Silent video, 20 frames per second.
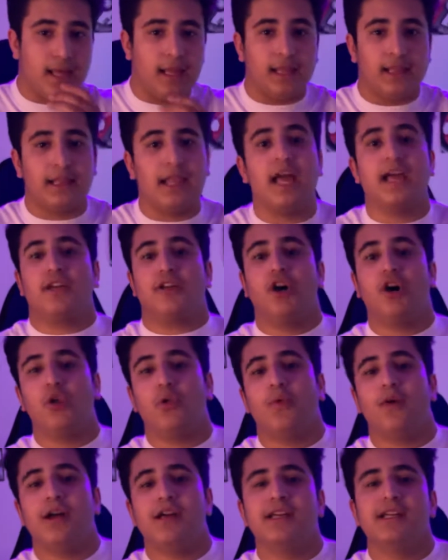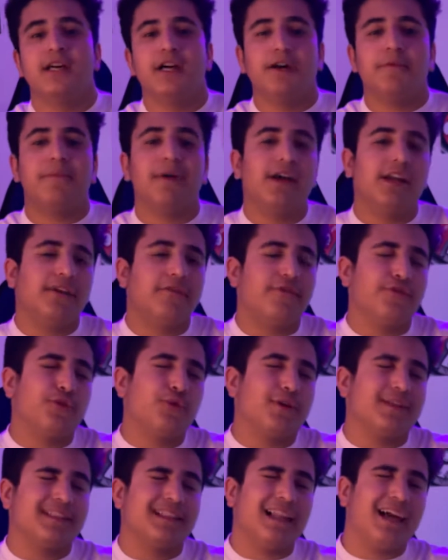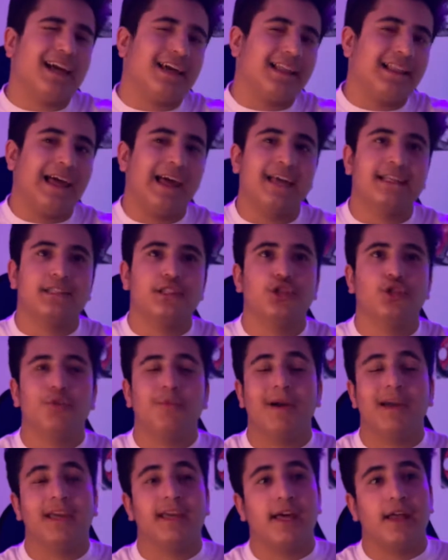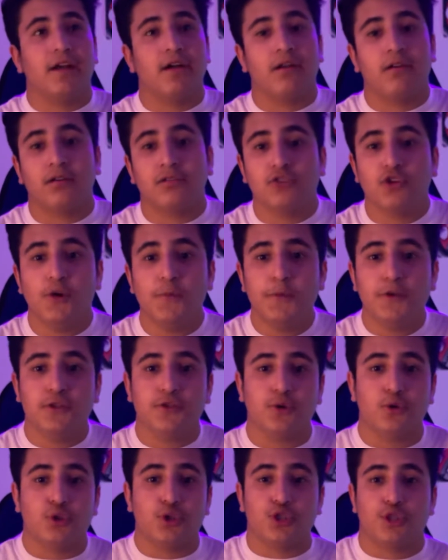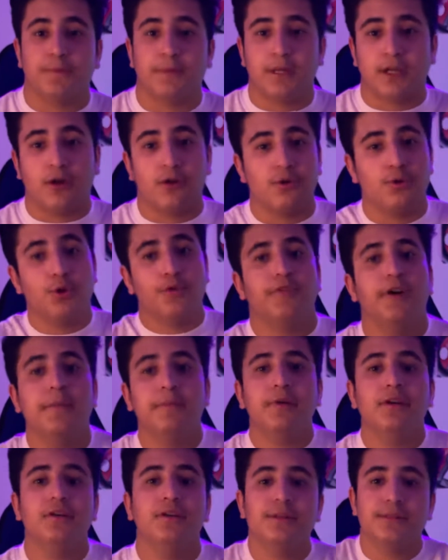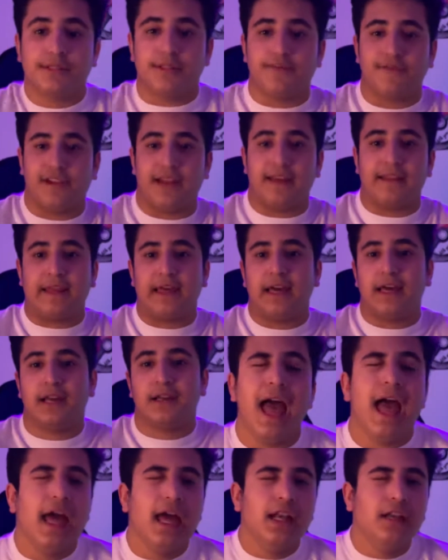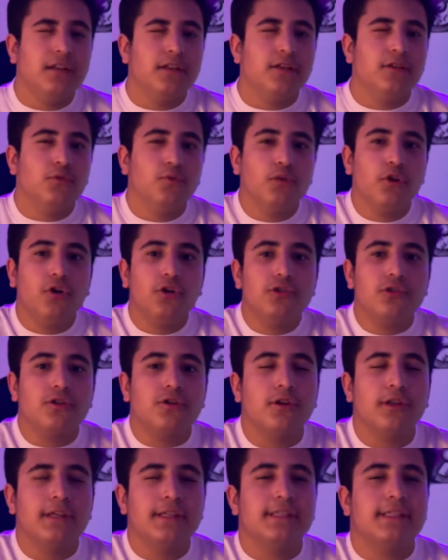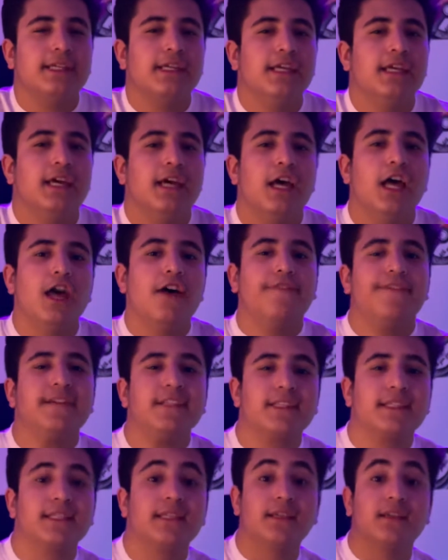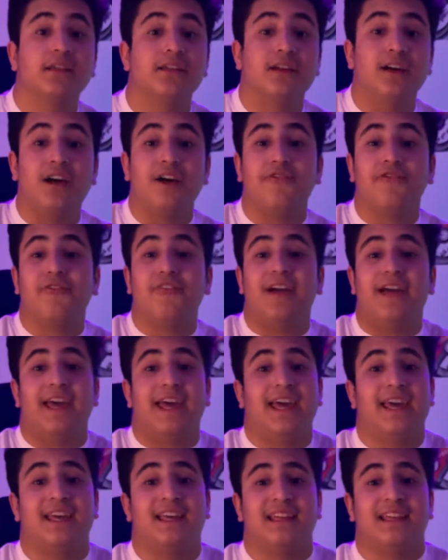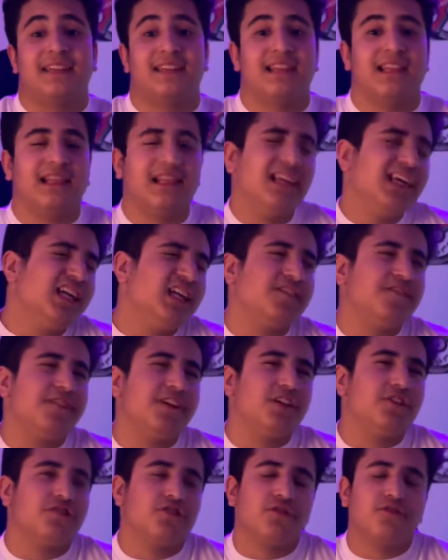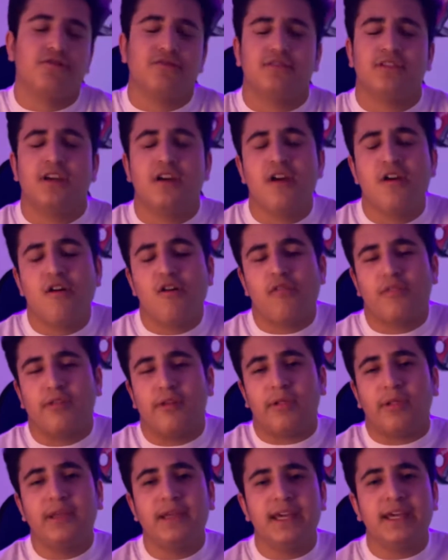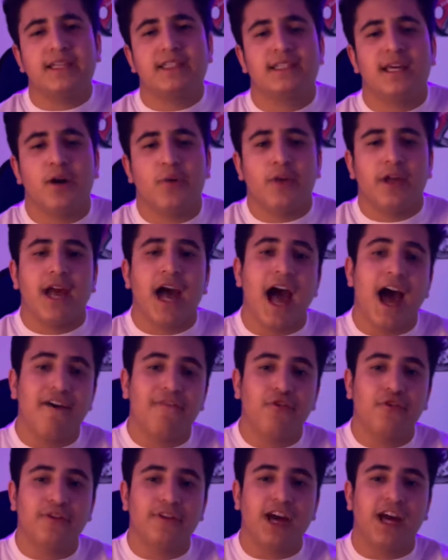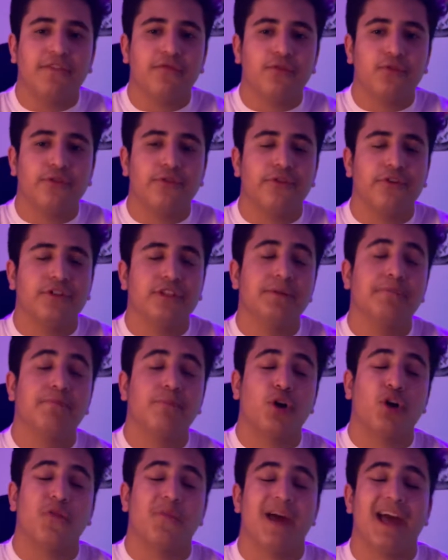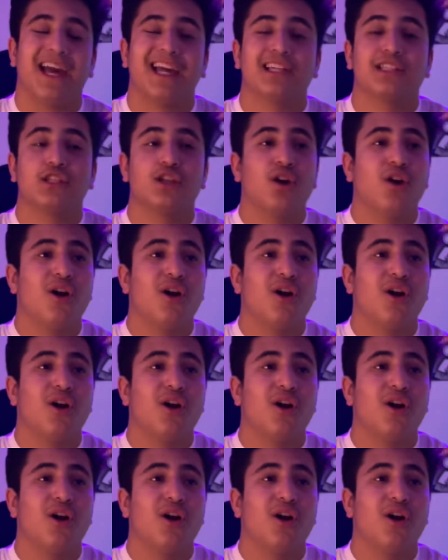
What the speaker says: like always. But if it was like last year, I might get it on October, so it's shipping on November, stuff like that. And we're also gonna see if it's good enough and the leaked features or the leaks that we have for the iPhone 13 Pro Max